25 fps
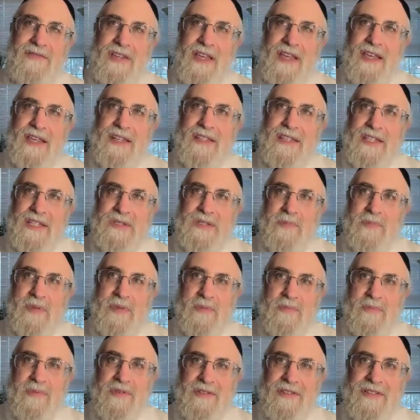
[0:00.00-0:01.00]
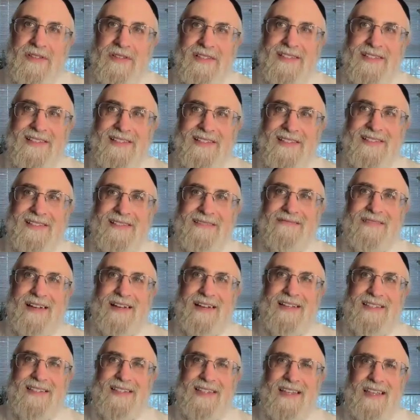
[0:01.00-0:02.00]
to hate these people,
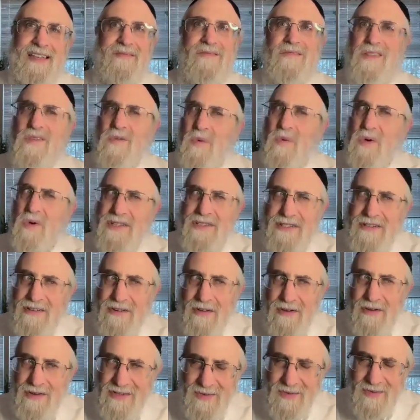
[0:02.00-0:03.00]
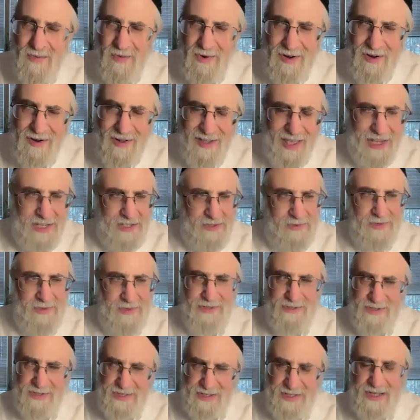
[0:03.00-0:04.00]
right? Even the ones you're going to war against,
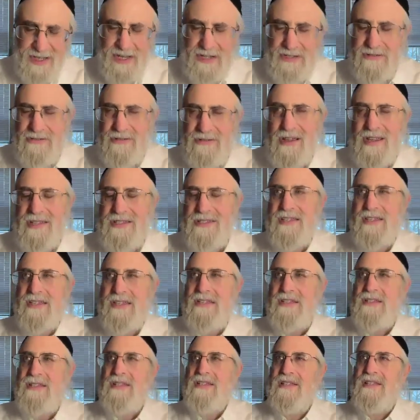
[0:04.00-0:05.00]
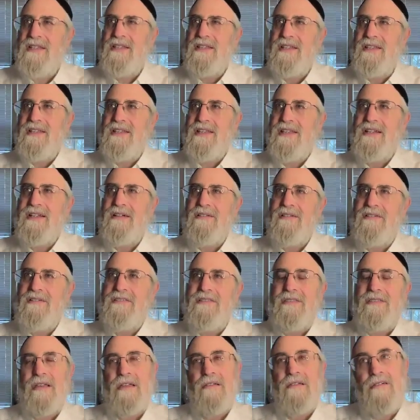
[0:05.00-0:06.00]
which was interesting. You
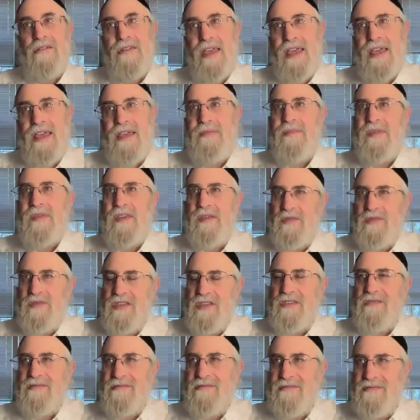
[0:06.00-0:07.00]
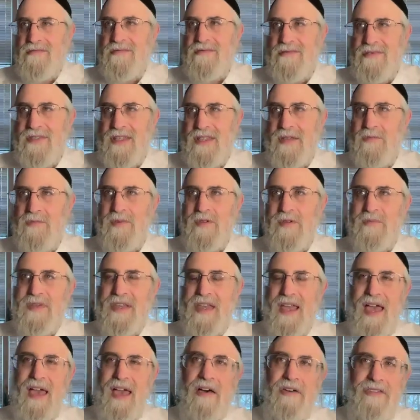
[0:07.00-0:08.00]
think, okay, maybe it would
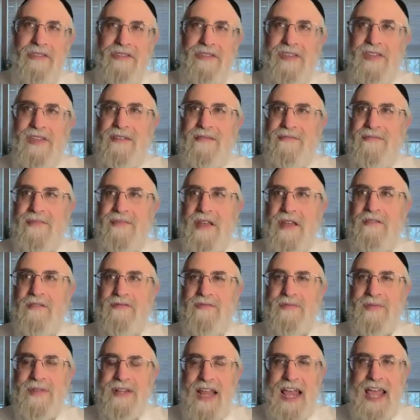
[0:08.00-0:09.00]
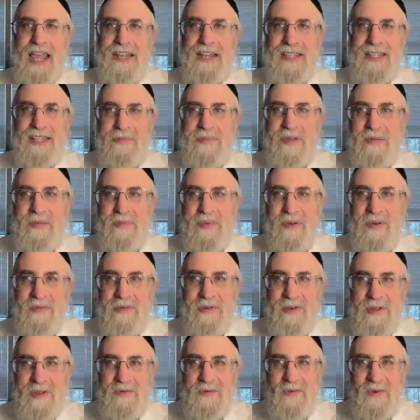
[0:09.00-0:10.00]
be healthy, for me to hate the people I'm
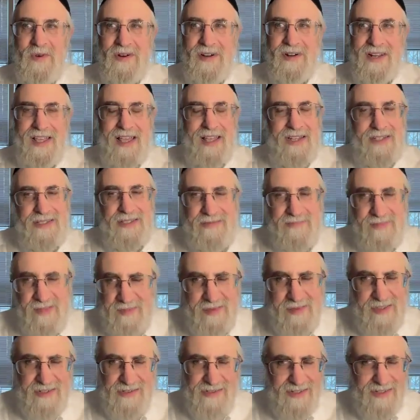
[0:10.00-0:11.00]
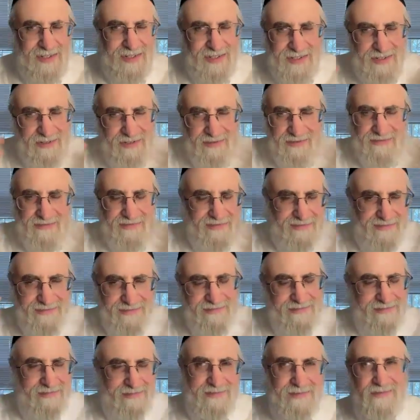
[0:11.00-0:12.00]
going to war against. Maybe there's a sort of